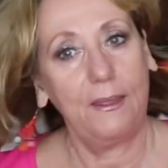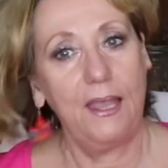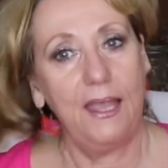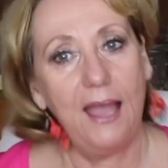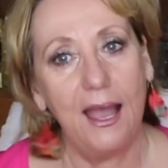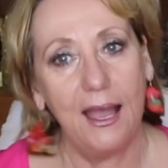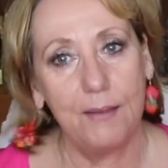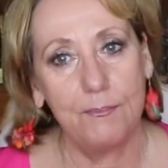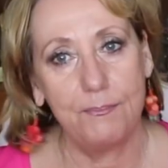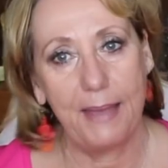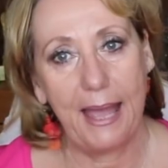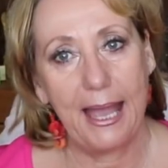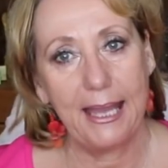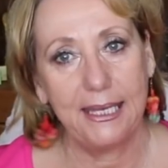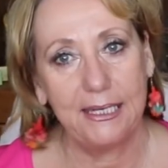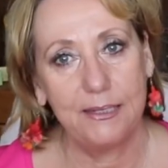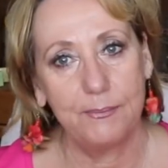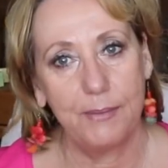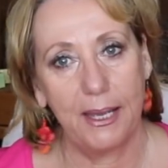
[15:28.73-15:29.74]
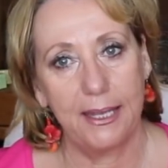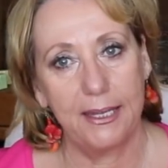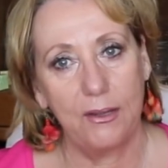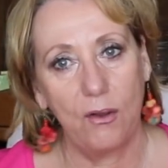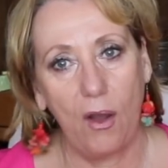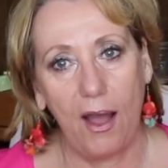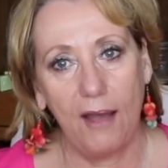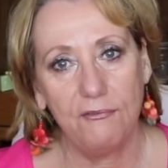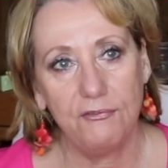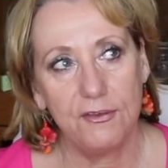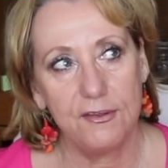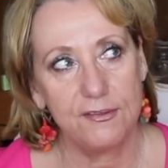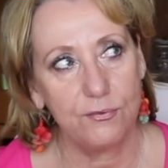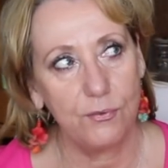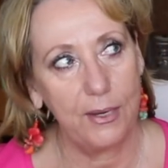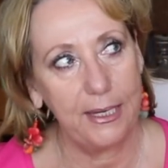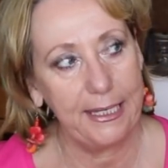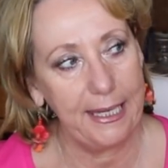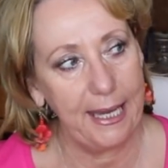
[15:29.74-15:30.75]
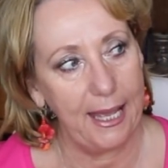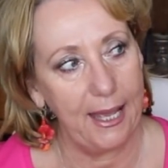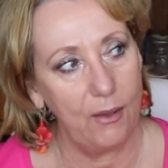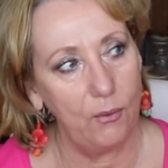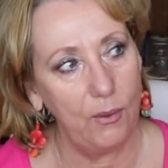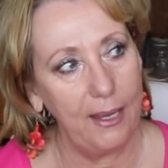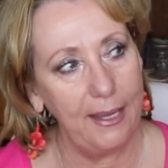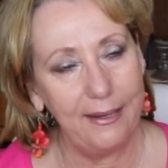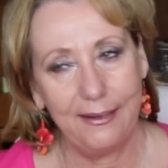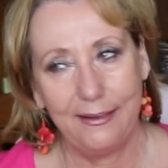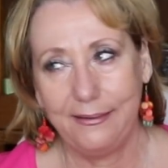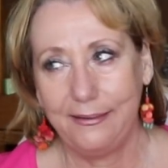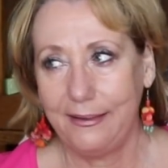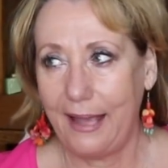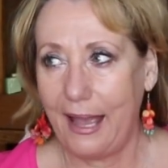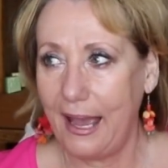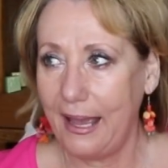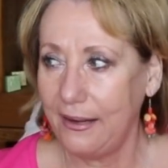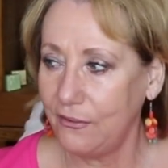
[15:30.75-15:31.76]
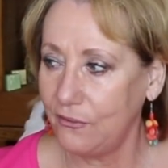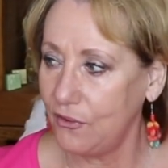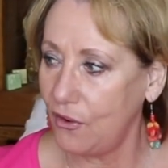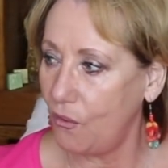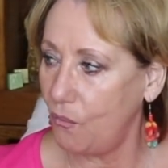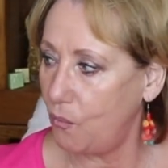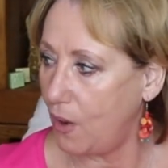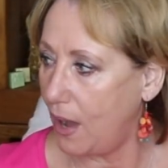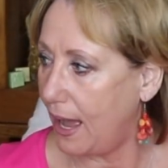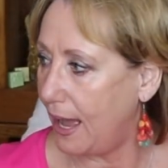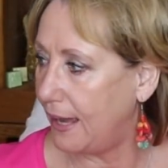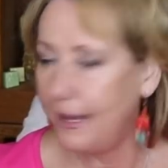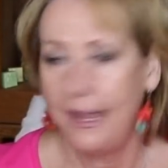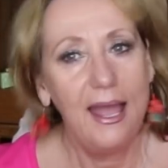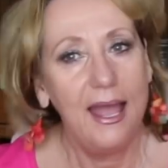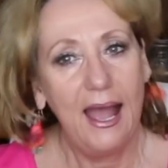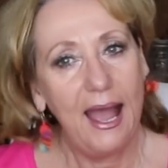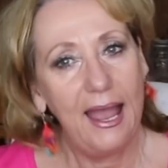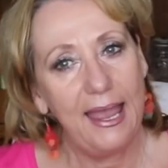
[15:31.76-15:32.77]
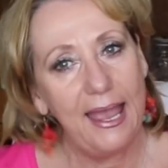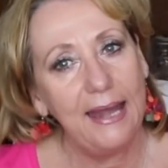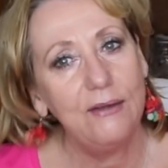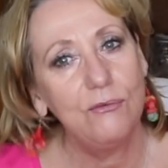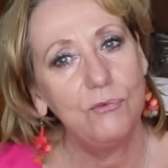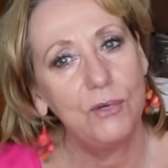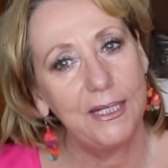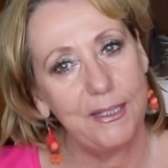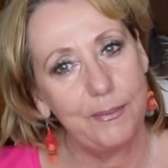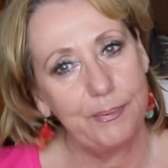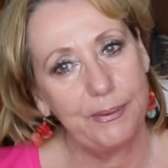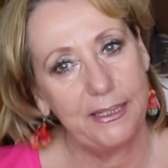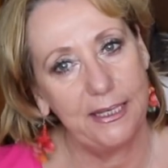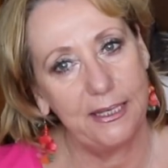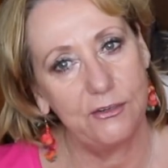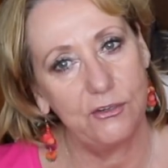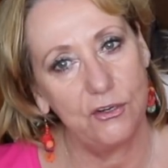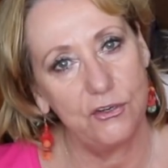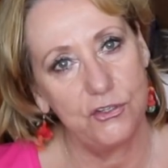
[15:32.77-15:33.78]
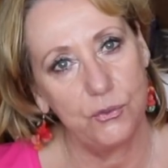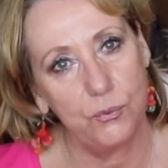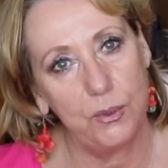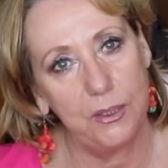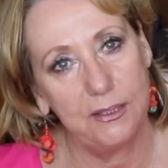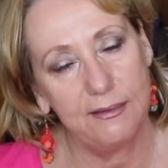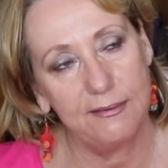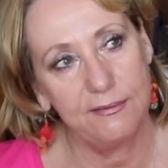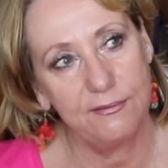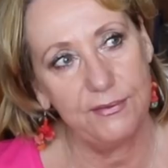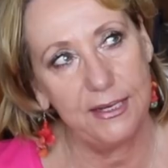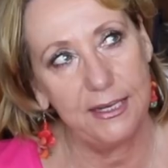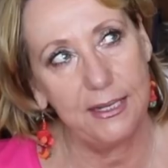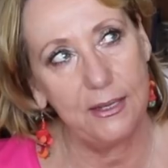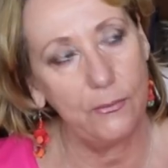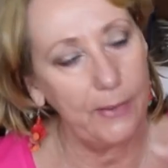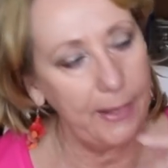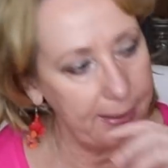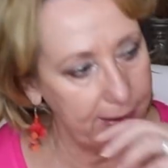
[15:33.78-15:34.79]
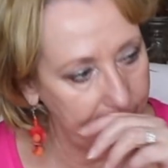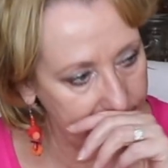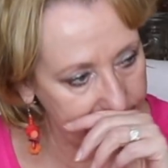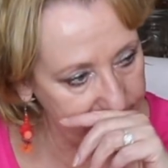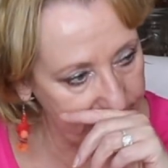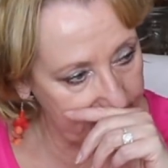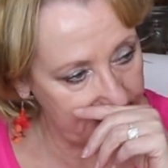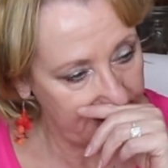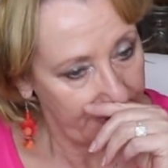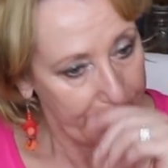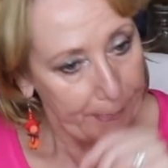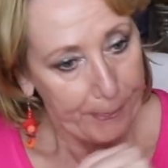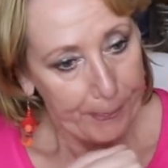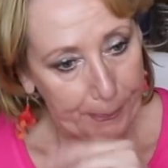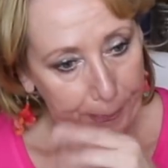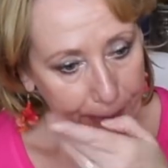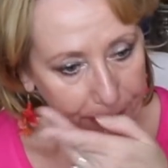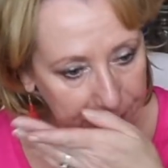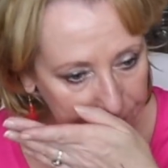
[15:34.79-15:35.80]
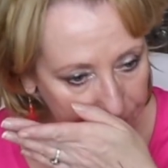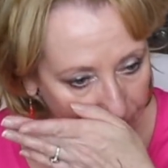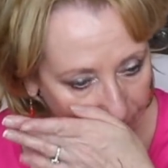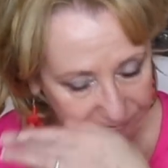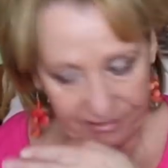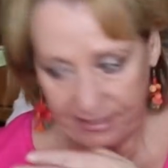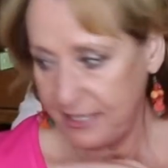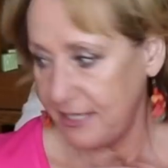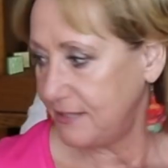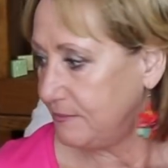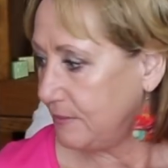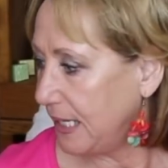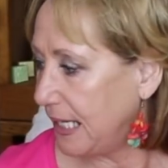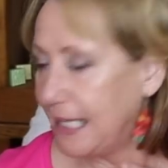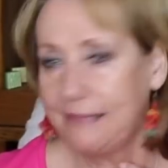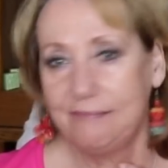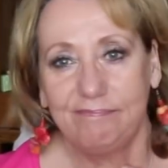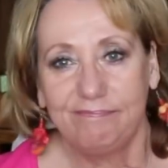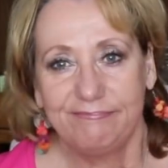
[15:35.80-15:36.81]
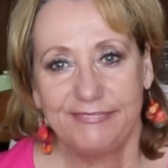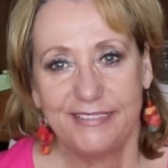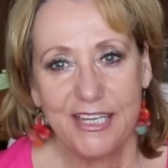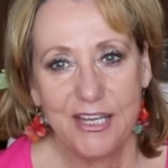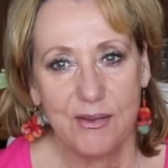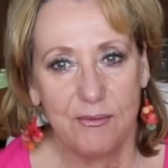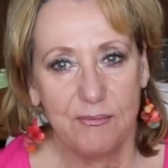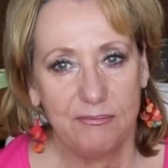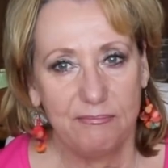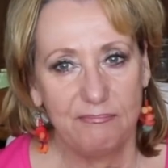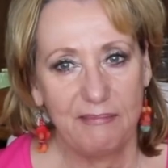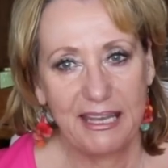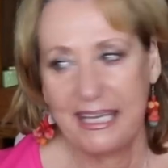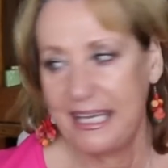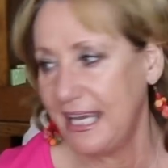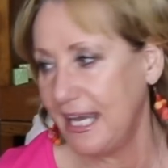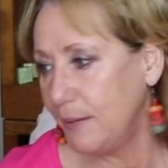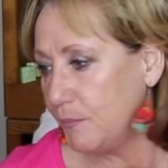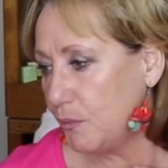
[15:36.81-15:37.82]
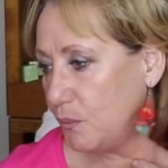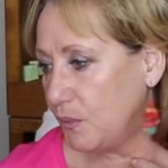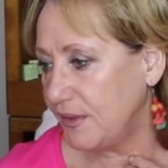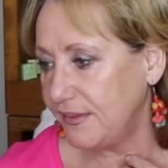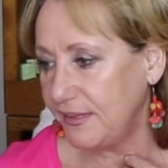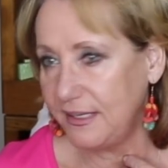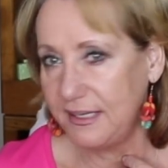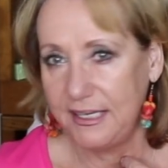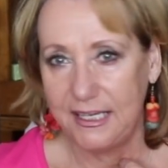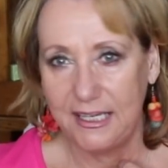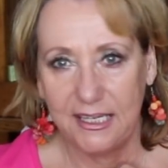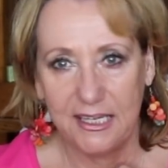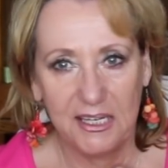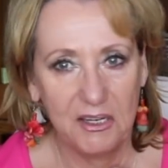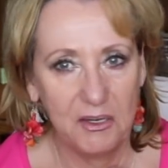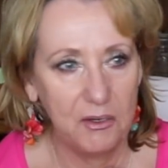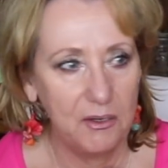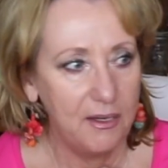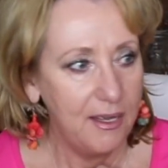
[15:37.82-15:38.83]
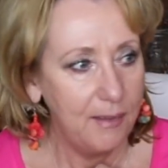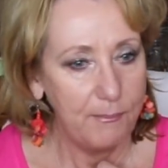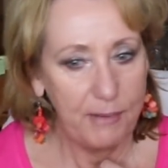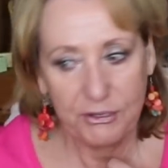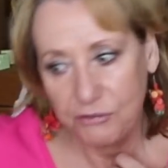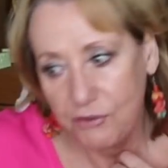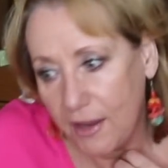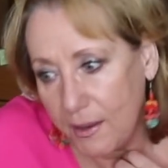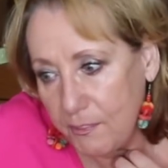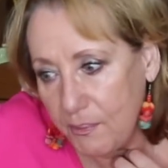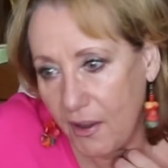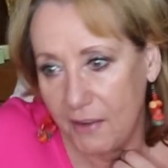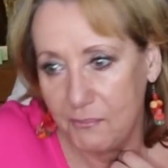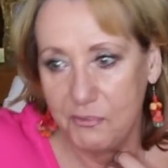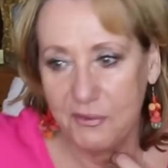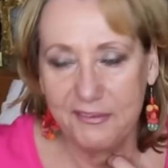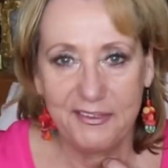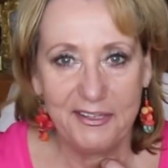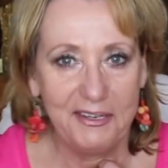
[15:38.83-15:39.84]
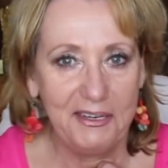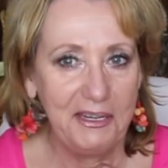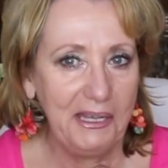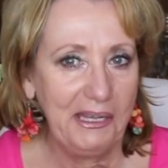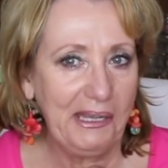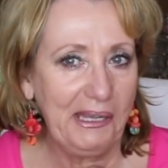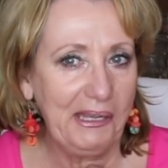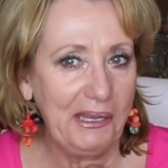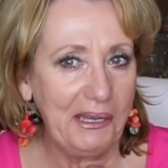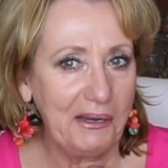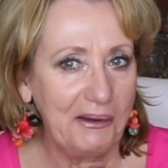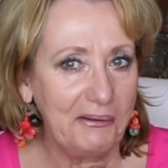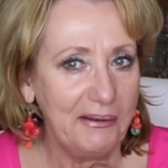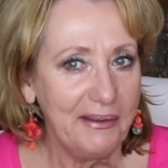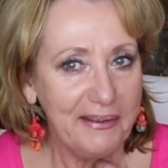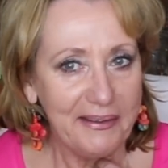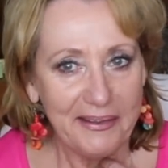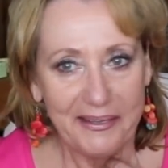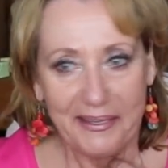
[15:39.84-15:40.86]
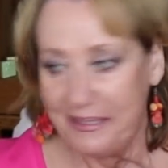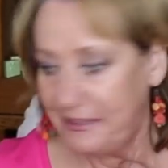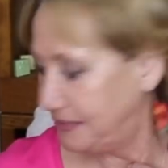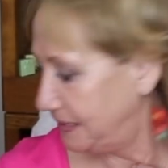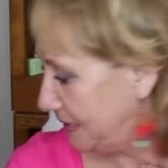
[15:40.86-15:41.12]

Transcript: yeah, I'm back in my office right now. I I don't know why. I hadn't really planned on doing this video, I guess, and you know, I figured, well, you know, my camera was in here, my tripod was in here. It